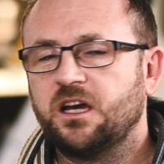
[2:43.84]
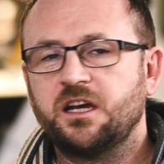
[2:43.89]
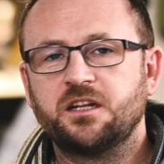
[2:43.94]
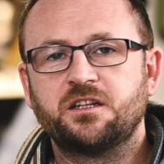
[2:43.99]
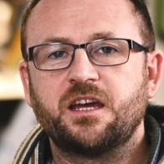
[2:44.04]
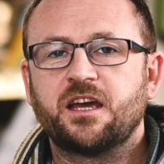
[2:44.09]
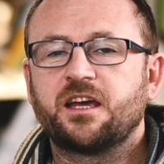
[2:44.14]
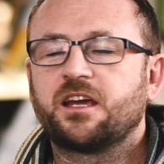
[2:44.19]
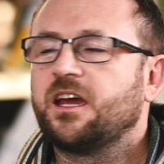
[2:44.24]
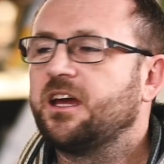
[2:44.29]
a
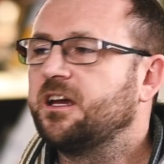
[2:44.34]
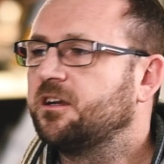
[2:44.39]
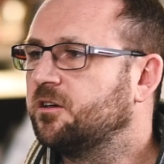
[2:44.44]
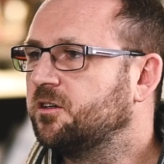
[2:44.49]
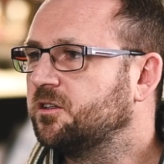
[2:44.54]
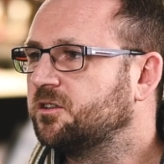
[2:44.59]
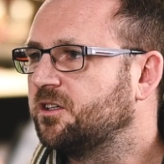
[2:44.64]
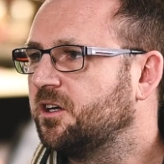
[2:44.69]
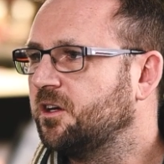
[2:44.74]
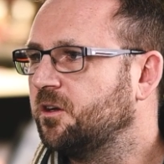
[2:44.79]
decade
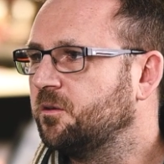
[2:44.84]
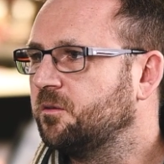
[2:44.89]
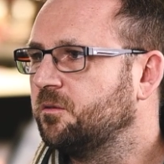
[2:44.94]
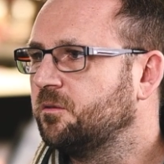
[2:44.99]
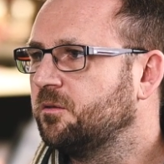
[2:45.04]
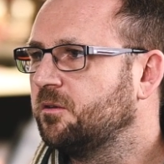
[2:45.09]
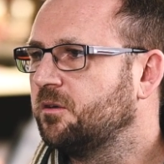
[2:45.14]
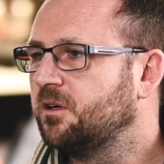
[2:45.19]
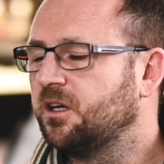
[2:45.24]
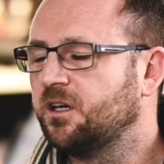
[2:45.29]
or so.
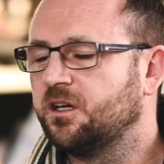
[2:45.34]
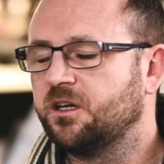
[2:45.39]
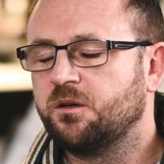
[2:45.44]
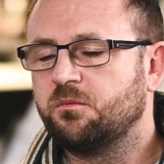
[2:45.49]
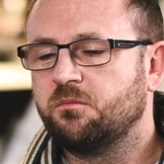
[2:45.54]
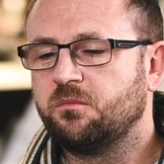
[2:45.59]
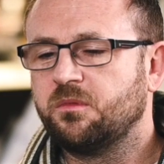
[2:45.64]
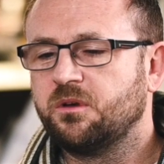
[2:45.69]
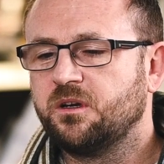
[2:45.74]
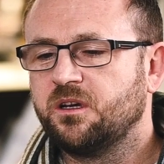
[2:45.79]

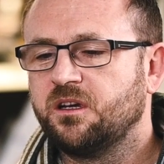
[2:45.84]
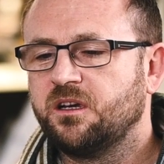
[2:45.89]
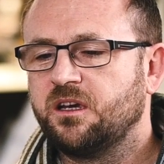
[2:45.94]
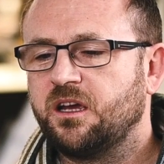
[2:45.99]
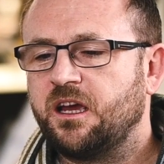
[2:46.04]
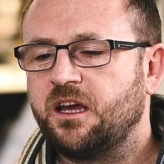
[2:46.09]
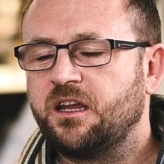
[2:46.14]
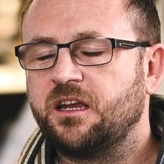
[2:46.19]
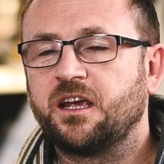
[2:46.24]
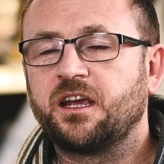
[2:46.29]

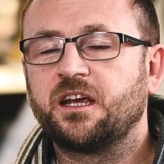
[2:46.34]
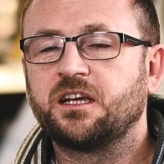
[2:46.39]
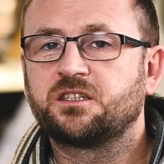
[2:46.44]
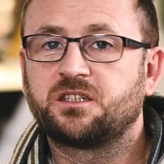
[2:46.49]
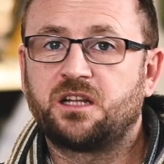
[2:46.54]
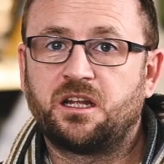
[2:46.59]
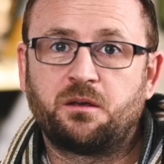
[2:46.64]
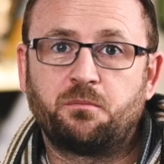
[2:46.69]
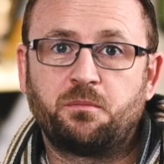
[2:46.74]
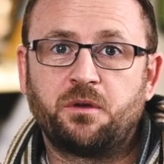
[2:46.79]
And I
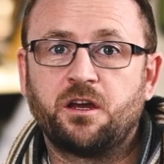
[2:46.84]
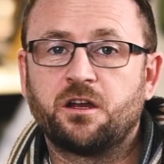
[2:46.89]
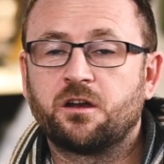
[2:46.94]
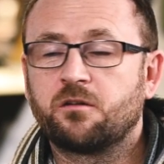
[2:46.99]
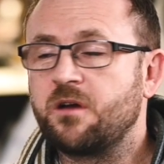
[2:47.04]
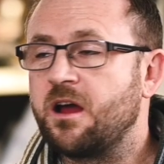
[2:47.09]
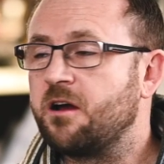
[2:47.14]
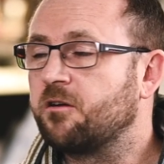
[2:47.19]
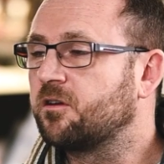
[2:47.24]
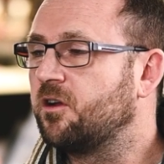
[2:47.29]
guess like being
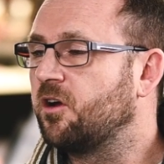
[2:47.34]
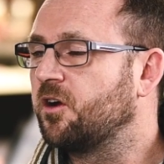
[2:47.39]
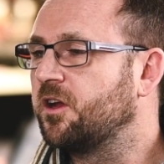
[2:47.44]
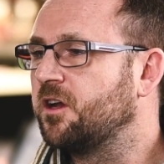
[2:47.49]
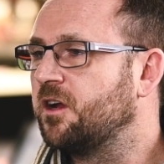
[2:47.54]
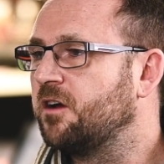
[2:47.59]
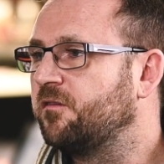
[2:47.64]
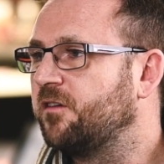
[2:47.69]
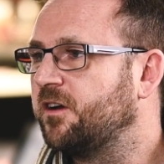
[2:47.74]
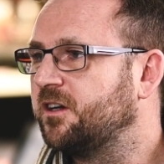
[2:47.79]
around long
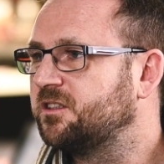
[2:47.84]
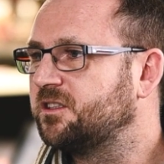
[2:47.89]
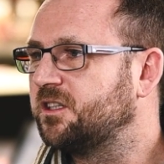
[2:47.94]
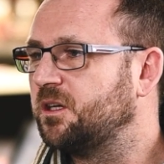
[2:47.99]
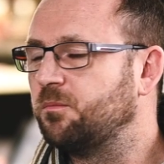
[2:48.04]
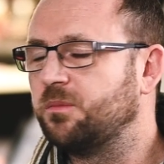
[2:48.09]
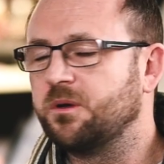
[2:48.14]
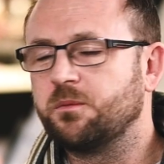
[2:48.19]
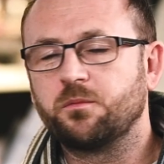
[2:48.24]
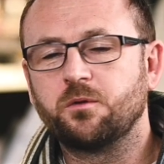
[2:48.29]
enough, I
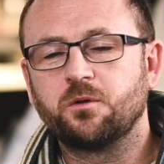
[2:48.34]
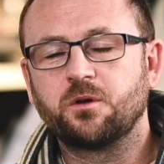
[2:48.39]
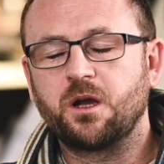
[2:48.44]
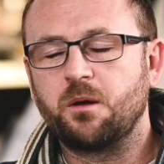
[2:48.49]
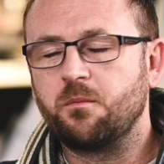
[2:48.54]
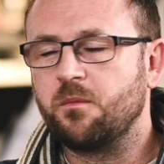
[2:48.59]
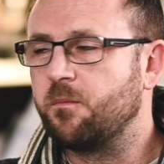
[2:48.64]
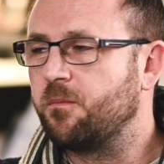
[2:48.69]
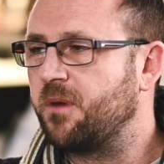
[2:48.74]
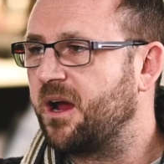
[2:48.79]
see people
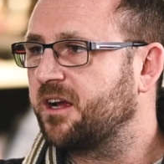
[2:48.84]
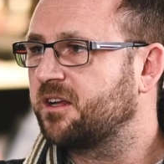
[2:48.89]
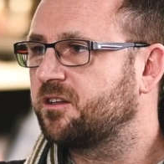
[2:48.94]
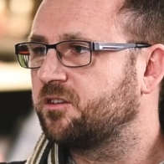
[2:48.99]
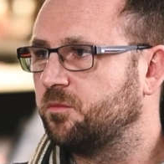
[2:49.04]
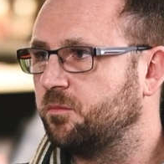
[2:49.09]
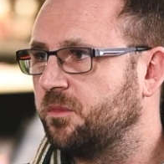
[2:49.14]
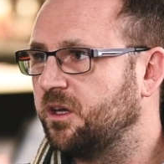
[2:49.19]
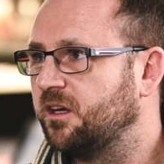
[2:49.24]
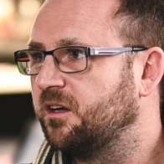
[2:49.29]
coming back
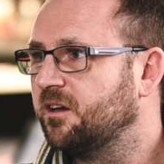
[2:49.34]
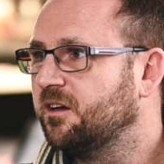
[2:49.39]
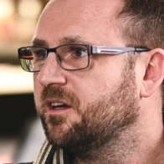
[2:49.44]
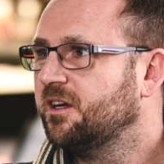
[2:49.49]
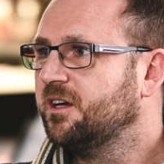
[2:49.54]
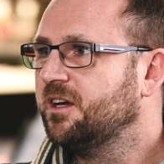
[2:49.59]
to me